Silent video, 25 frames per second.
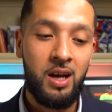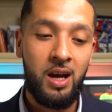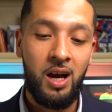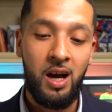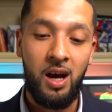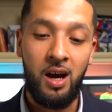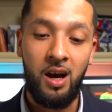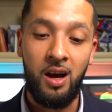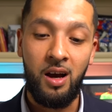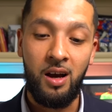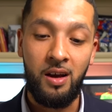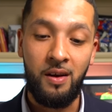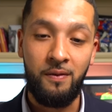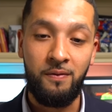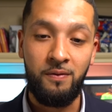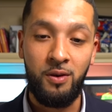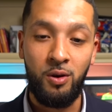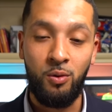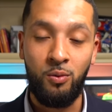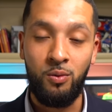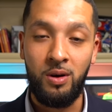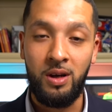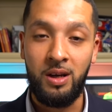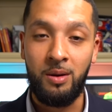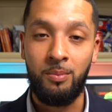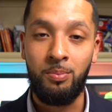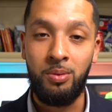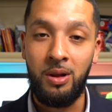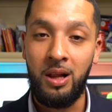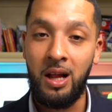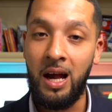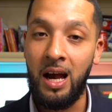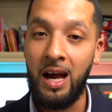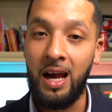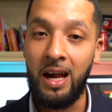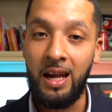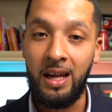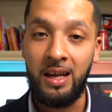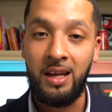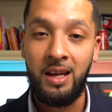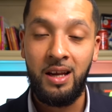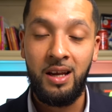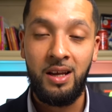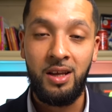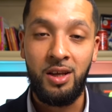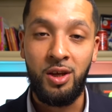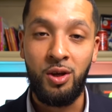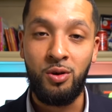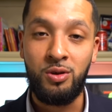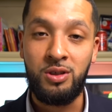If you would apply
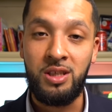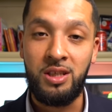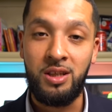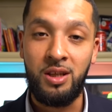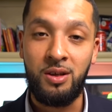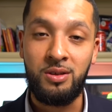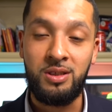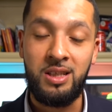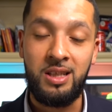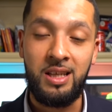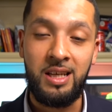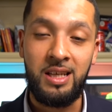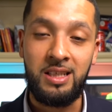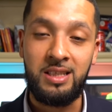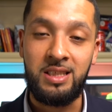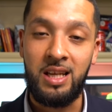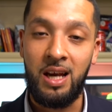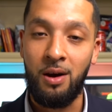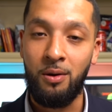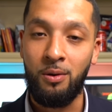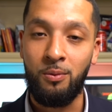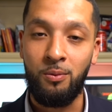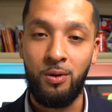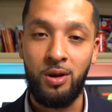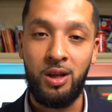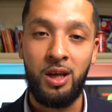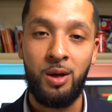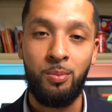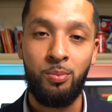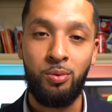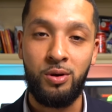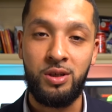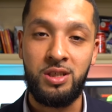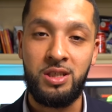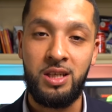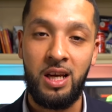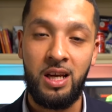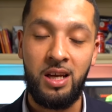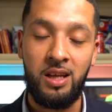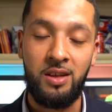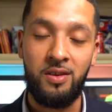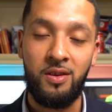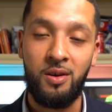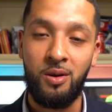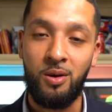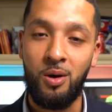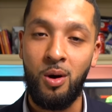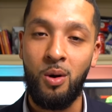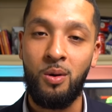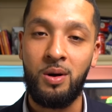using those links, I would really appreciate it.
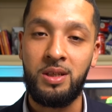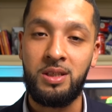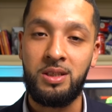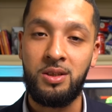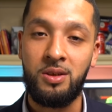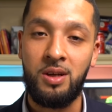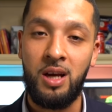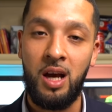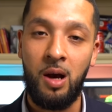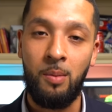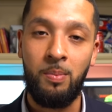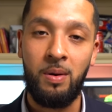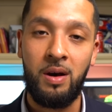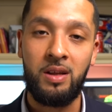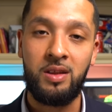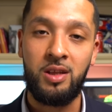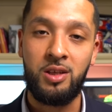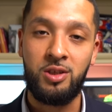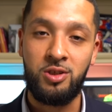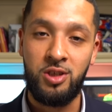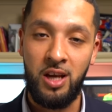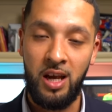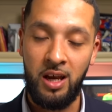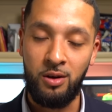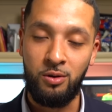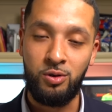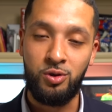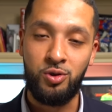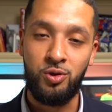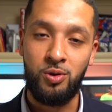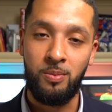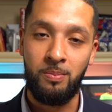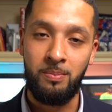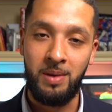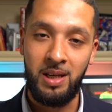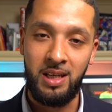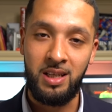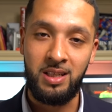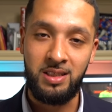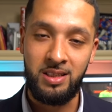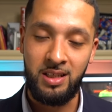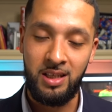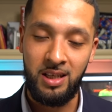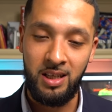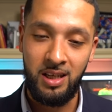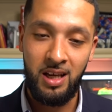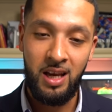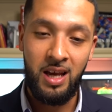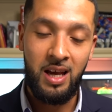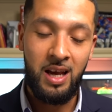They're going to help out the channel
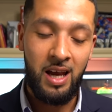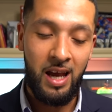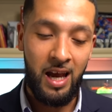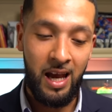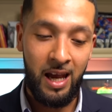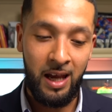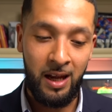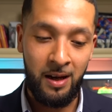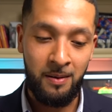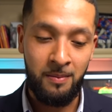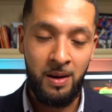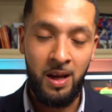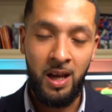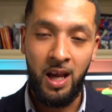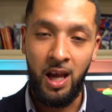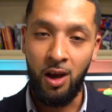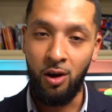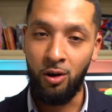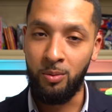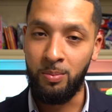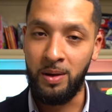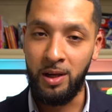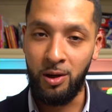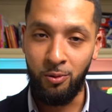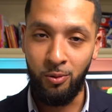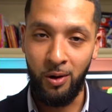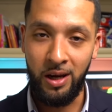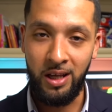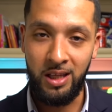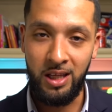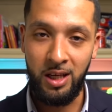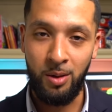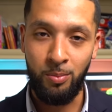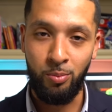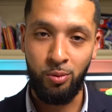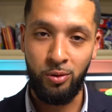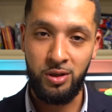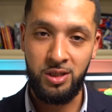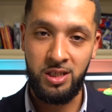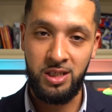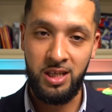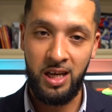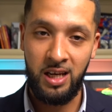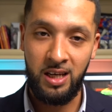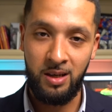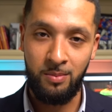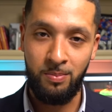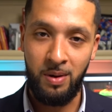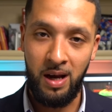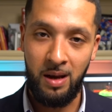tremendously, and it would be greatly
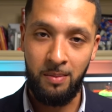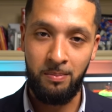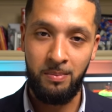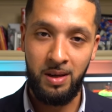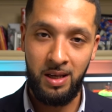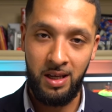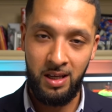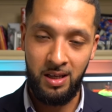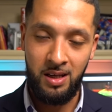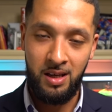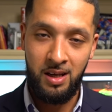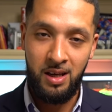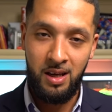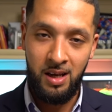appreciated by me.